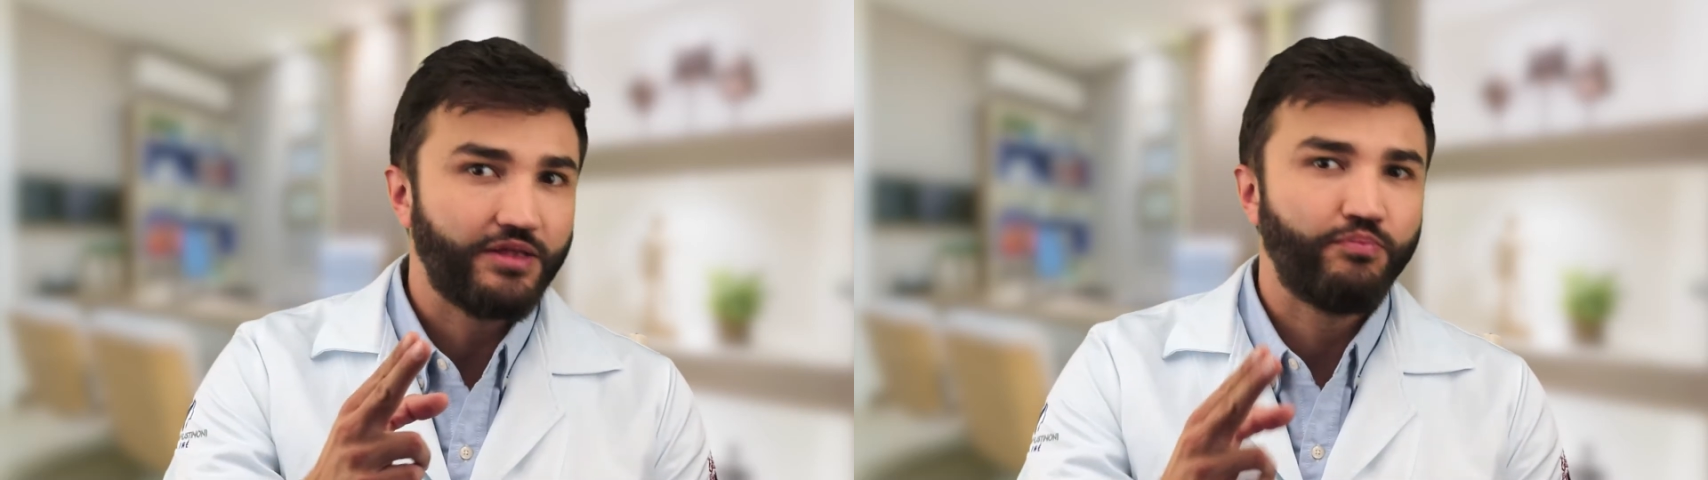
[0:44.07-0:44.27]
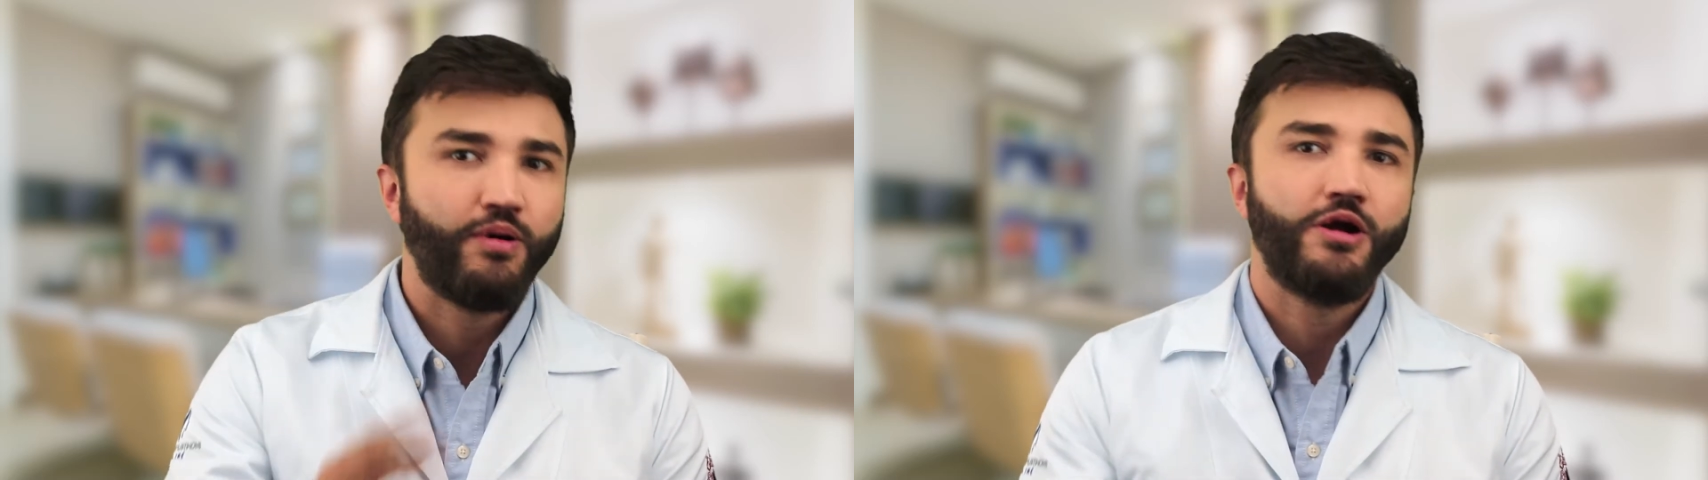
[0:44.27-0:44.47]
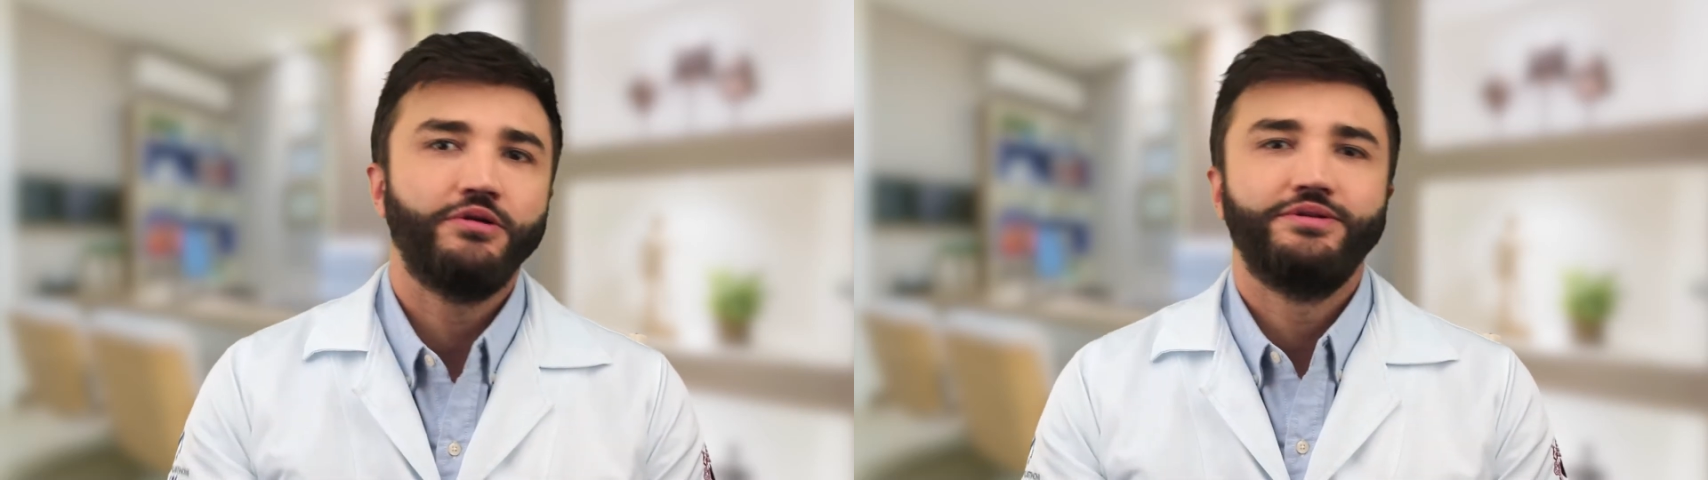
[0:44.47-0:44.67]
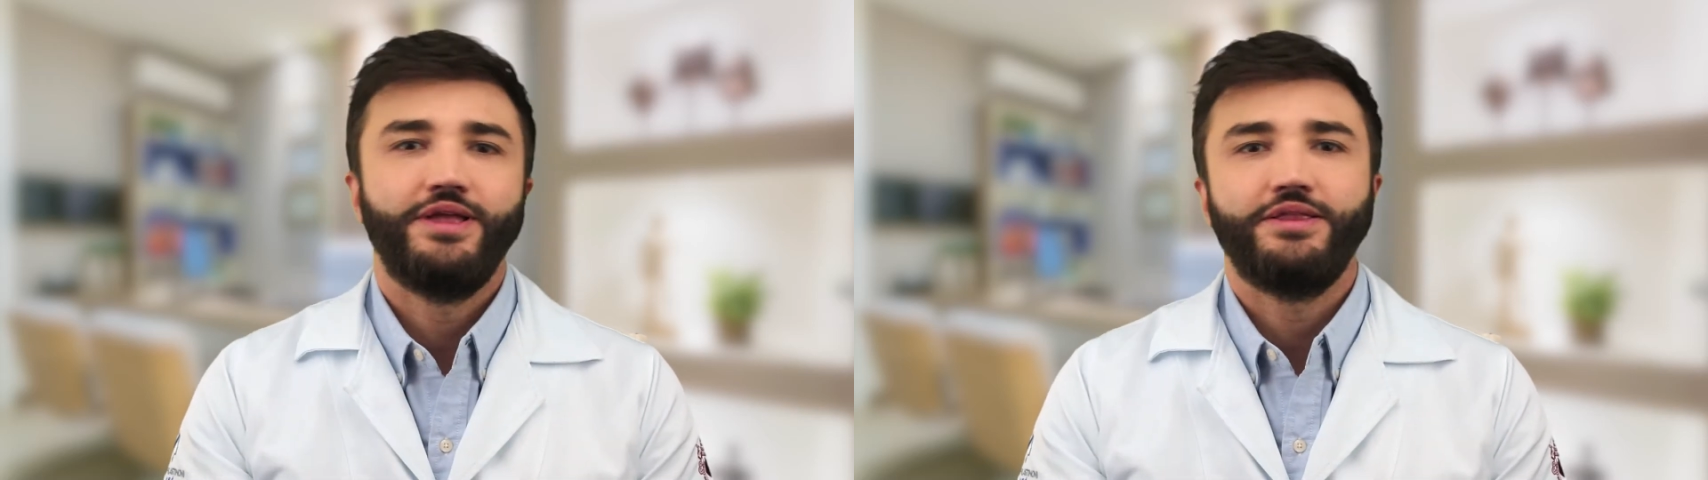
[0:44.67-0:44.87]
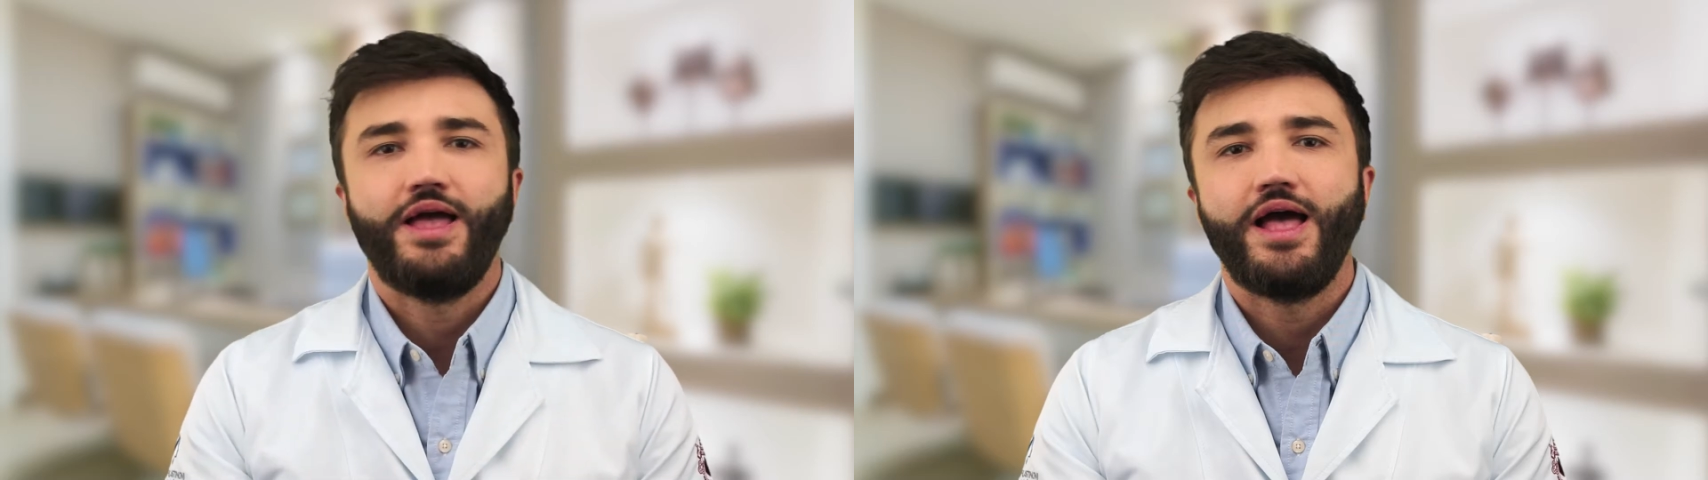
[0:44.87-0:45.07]
that part
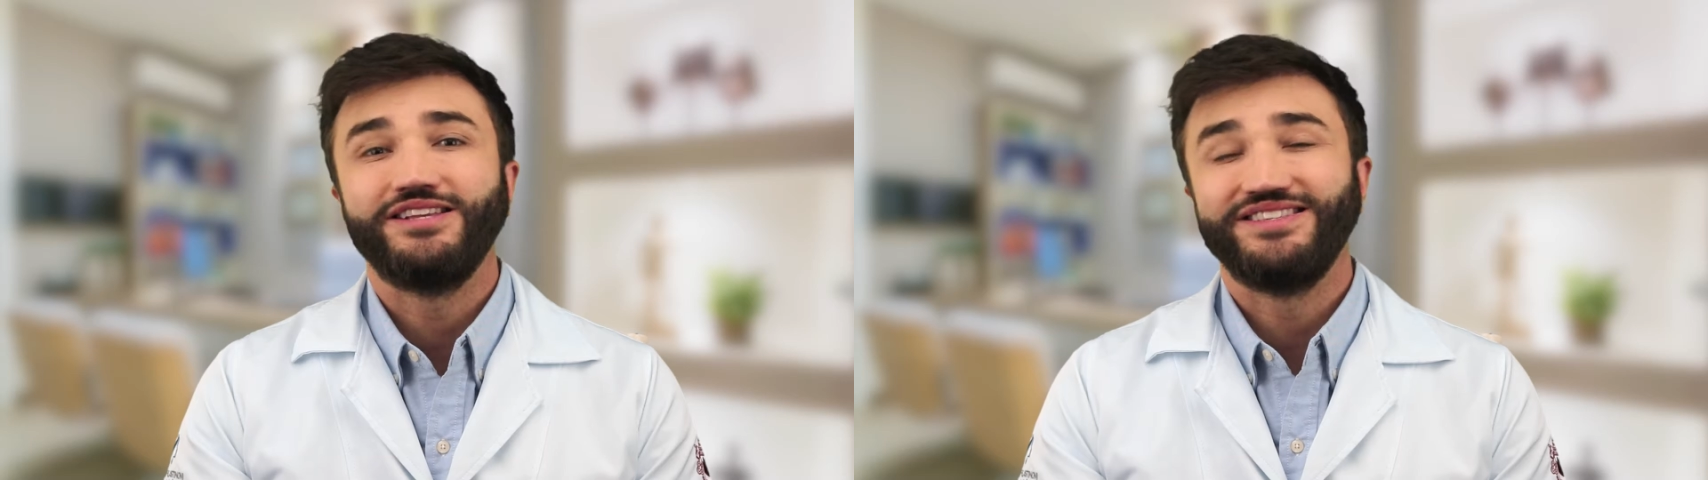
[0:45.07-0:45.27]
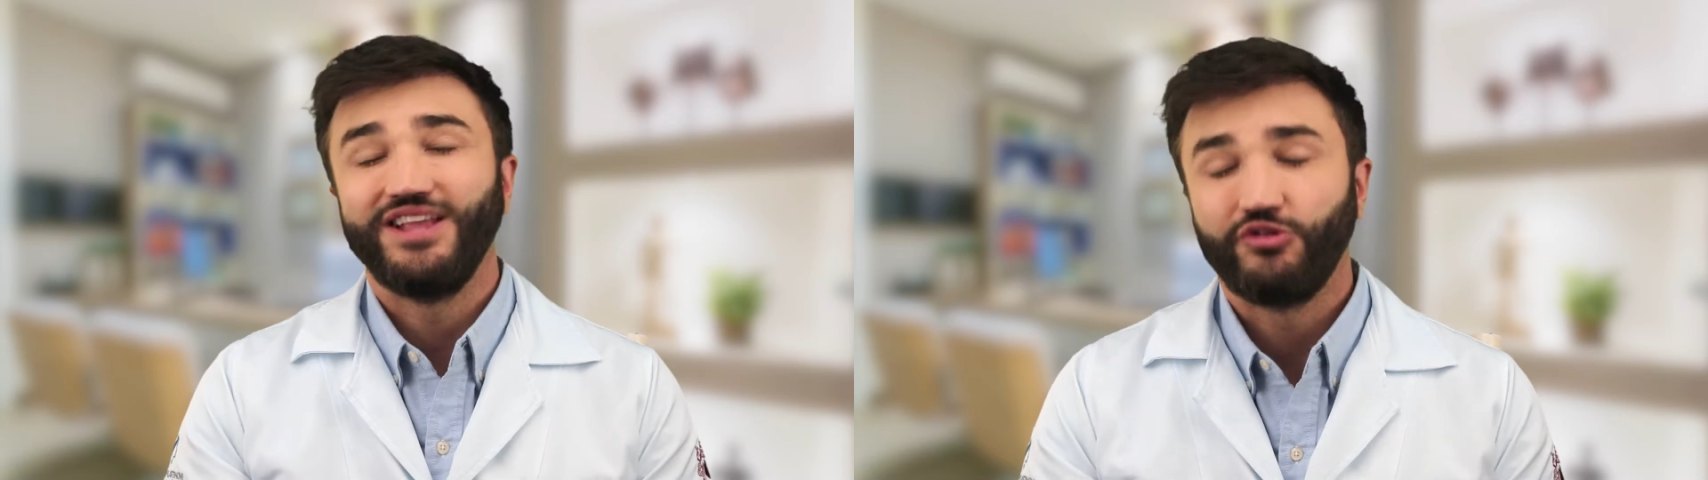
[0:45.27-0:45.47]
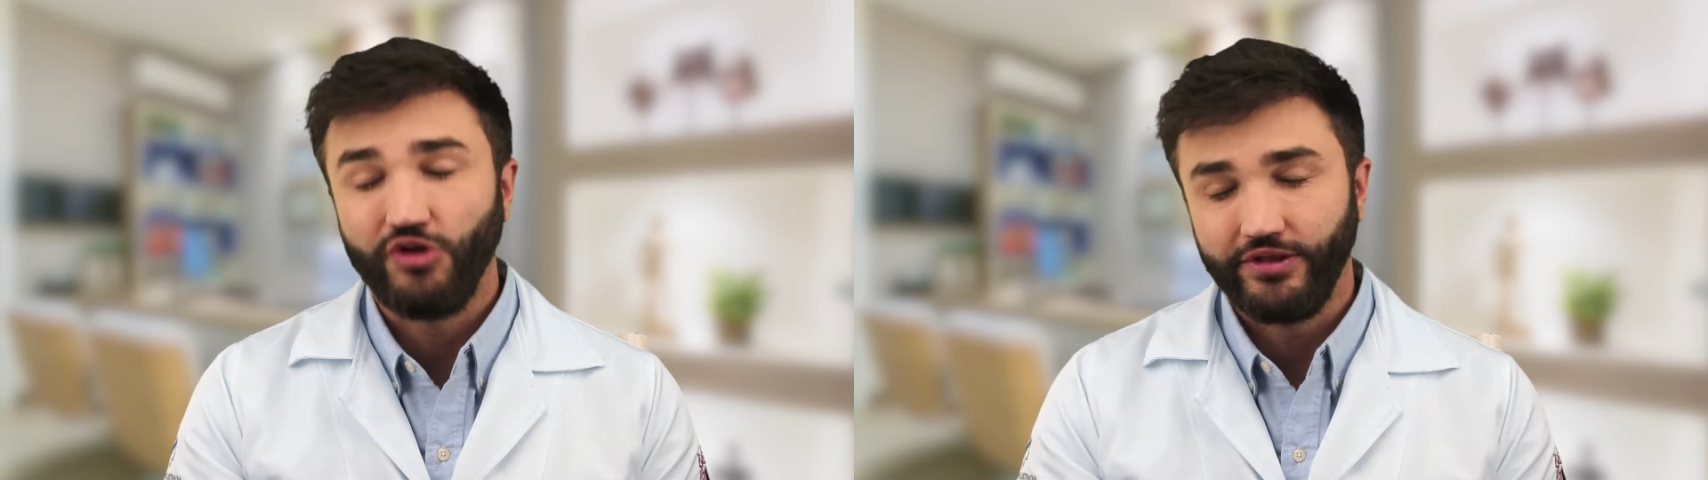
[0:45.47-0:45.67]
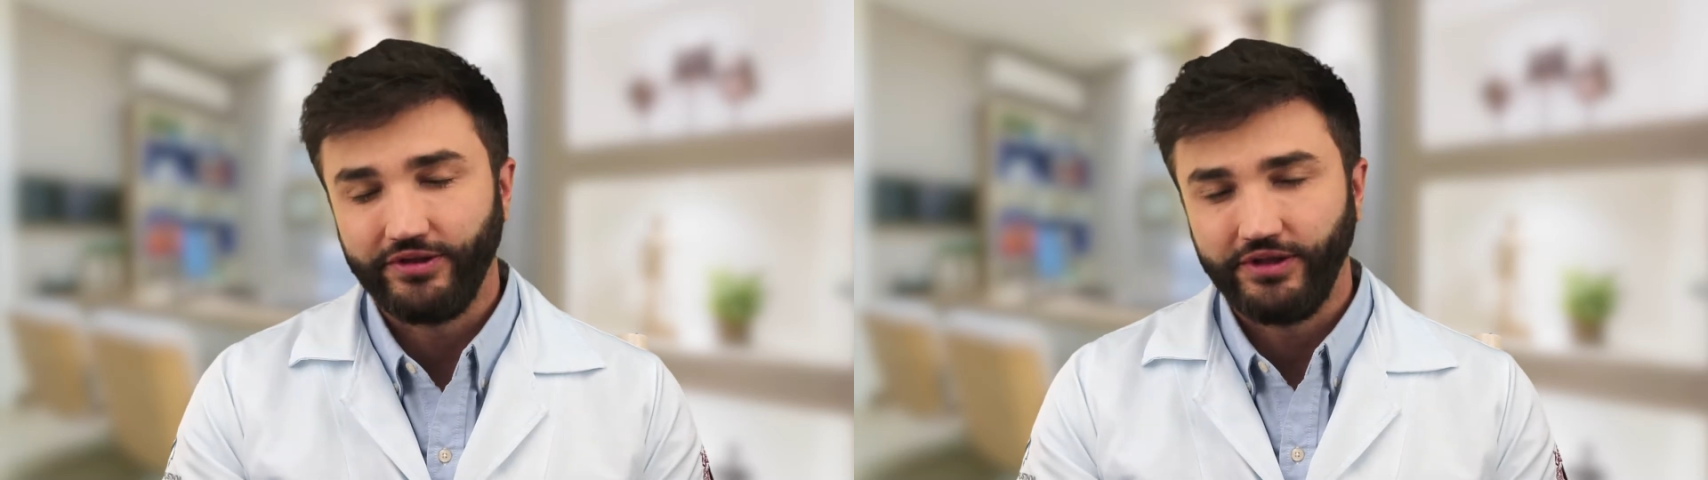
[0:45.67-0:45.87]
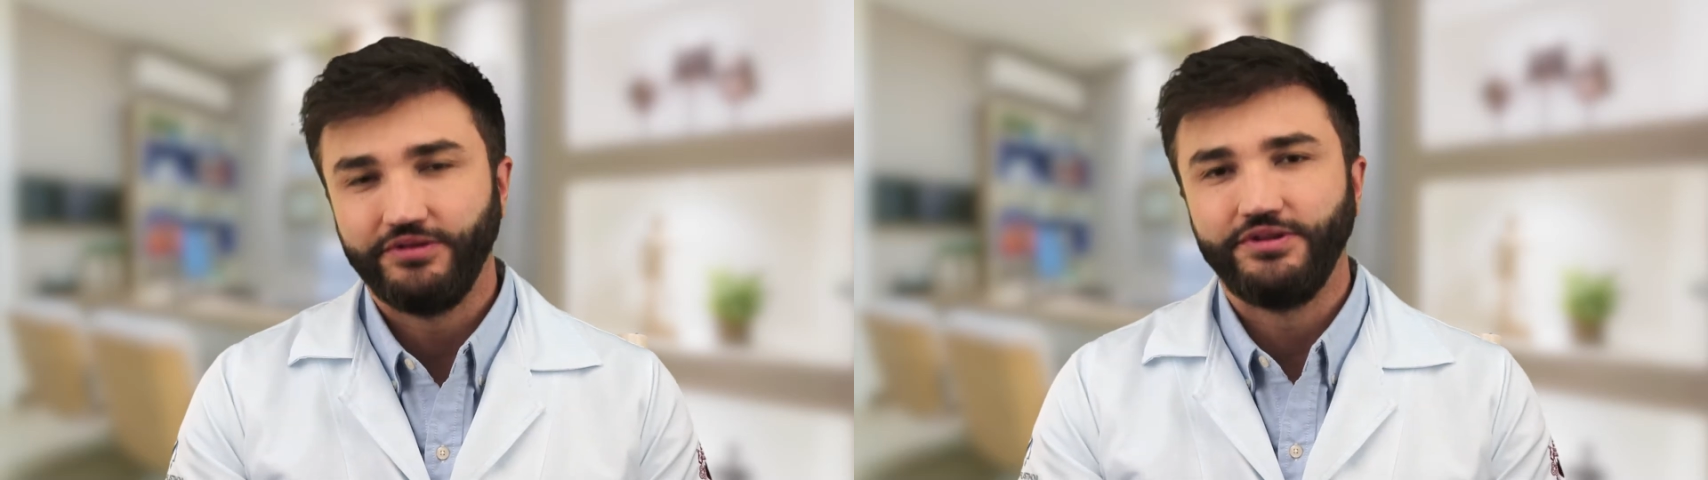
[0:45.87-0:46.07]
that has necrotic.